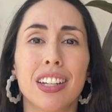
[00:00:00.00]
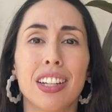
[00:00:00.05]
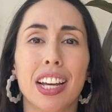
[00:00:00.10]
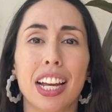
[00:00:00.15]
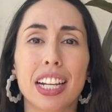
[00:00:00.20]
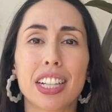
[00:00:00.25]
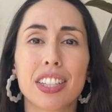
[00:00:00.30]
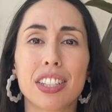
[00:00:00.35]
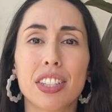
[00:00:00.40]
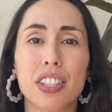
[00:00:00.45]

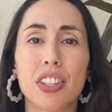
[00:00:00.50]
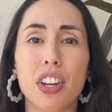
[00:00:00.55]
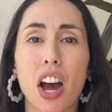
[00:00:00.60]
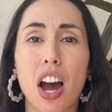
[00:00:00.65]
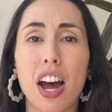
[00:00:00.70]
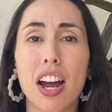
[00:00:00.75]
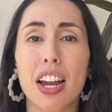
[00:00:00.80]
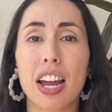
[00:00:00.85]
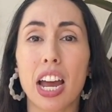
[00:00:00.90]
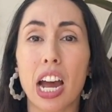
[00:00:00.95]
it's
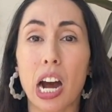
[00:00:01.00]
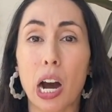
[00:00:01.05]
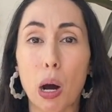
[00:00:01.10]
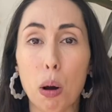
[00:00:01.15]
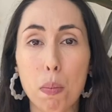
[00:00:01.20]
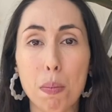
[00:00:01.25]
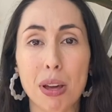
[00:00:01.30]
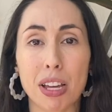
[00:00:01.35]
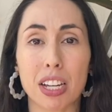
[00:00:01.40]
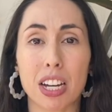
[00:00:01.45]
not
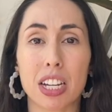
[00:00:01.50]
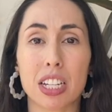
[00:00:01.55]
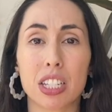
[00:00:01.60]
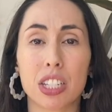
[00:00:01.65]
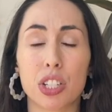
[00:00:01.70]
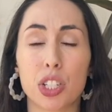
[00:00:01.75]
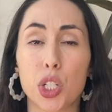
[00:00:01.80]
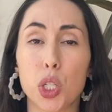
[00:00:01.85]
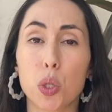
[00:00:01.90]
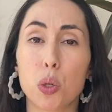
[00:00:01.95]
helping
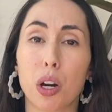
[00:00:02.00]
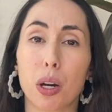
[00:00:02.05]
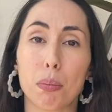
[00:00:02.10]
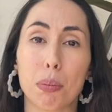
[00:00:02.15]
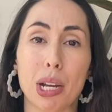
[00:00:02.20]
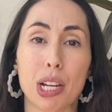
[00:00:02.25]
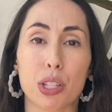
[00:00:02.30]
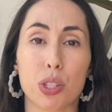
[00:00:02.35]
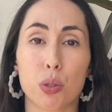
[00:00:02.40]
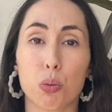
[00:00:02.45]
us do our
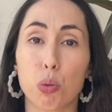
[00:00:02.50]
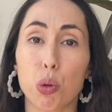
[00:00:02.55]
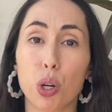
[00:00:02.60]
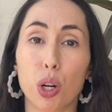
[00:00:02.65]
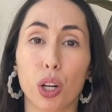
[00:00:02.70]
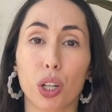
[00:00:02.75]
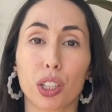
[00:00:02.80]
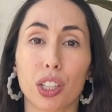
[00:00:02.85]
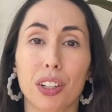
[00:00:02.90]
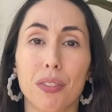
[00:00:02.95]
best
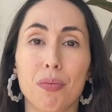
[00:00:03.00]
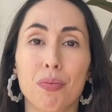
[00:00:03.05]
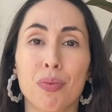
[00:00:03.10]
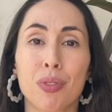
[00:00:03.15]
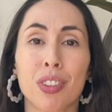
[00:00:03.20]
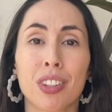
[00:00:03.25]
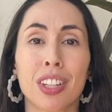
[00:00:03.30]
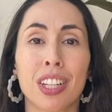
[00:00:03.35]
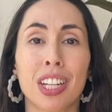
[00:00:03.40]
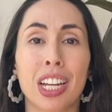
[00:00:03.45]
work.
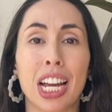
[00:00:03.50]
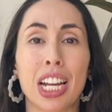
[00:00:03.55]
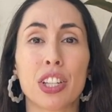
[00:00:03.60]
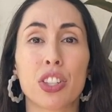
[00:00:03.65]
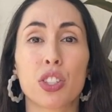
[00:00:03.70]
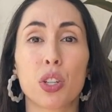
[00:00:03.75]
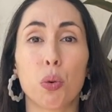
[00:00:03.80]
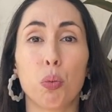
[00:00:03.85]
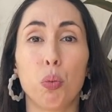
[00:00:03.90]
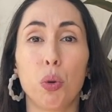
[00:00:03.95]
And
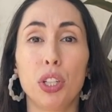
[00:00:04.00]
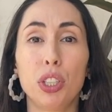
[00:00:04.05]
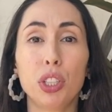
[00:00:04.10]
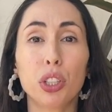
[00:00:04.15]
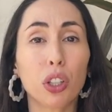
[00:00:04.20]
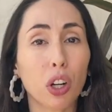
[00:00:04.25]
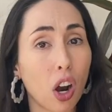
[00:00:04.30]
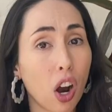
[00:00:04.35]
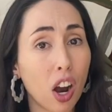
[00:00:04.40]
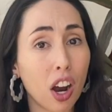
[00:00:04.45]
so when
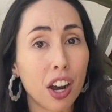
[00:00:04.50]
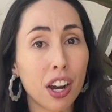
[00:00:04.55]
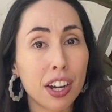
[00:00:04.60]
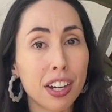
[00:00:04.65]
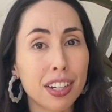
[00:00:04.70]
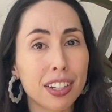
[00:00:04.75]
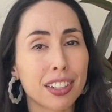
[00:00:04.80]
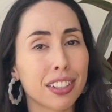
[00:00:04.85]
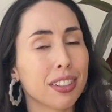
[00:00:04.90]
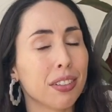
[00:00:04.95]
you're
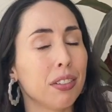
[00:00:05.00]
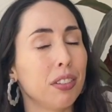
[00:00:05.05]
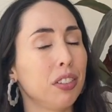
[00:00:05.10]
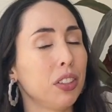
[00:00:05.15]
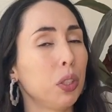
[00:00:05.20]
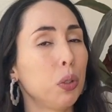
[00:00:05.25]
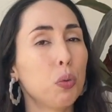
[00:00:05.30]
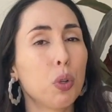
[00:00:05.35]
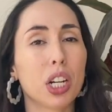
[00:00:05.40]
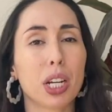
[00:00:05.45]
on,
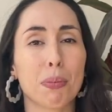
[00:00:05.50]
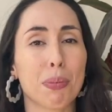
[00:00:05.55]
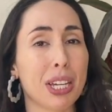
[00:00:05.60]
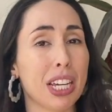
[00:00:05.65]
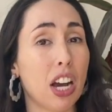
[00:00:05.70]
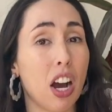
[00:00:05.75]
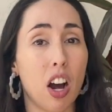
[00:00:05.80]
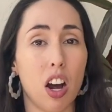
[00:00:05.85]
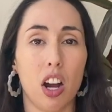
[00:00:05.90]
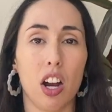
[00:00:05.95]
you want to
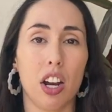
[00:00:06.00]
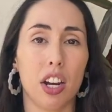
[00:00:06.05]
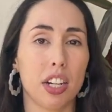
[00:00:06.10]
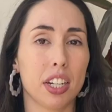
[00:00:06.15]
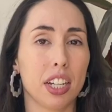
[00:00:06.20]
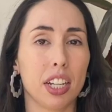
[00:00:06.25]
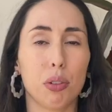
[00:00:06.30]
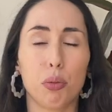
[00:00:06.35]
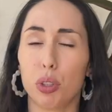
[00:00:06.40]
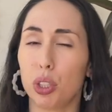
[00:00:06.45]
be
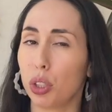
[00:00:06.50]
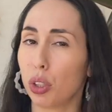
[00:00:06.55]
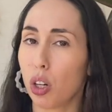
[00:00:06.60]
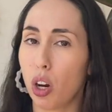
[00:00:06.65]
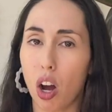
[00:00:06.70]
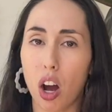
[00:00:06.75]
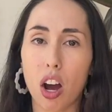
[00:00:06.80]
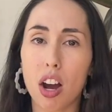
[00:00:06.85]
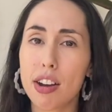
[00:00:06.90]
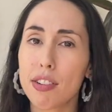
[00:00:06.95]
on. When you're
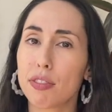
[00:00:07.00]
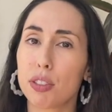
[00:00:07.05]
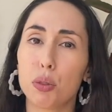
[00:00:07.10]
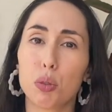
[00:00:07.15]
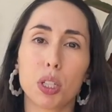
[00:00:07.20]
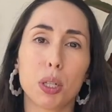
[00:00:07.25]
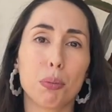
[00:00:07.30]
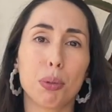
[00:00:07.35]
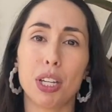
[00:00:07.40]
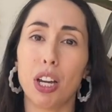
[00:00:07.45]
off, you
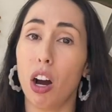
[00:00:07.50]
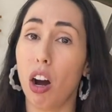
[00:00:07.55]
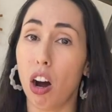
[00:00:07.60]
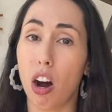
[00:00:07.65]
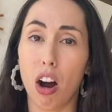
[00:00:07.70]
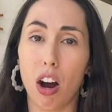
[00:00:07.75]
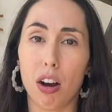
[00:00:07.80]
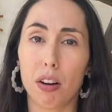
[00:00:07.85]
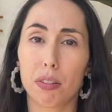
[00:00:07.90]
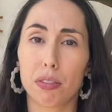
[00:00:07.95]
want to be
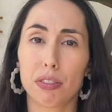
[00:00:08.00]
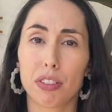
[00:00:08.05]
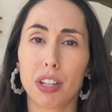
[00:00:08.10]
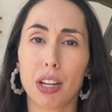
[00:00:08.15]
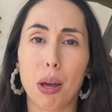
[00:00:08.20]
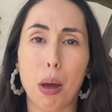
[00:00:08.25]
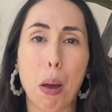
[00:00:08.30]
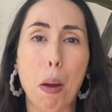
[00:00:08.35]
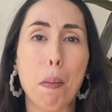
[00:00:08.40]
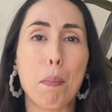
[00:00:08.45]
off.
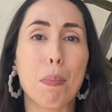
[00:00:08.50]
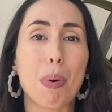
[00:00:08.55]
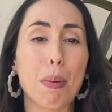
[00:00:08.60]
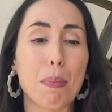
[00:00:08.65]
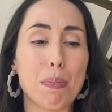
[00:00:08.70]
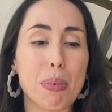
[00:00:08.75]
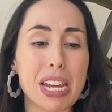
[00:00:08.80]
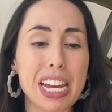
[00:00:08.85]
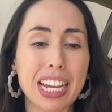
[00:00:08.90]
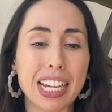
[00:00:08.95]

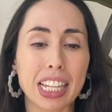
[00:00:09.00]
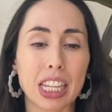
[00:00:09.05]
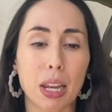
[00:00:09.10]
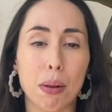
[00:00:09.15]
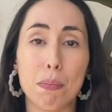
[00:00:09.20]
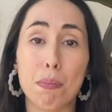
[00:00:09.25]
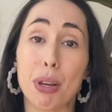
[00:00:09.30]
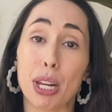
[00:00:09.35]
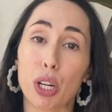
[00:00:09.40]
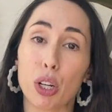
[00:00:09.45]
But being in the
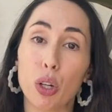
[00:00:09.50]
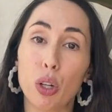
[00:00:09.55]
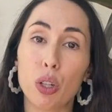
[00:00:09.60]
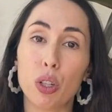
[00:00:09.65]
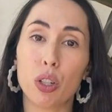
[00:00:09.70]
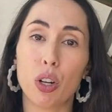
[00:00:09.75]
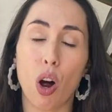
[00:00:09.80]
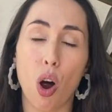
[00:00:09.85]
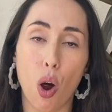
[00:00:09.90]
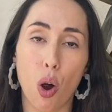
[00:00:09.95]

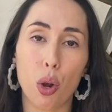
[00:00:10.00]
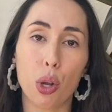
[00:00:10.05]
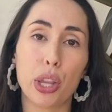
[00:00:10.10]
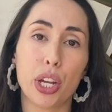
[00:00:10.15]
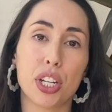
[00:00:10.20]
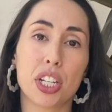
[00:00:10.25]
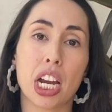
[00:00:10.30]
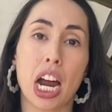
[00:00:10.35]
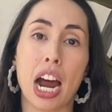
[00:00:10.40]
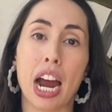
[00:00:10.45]
middle all
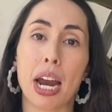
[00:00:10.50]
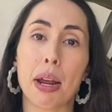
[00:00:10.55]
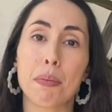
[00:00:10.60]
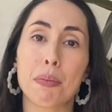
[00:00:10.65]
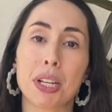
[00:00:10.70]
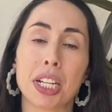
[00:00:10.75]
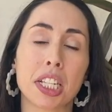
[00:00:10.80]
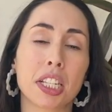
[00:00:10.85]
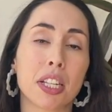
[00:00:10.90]
the time is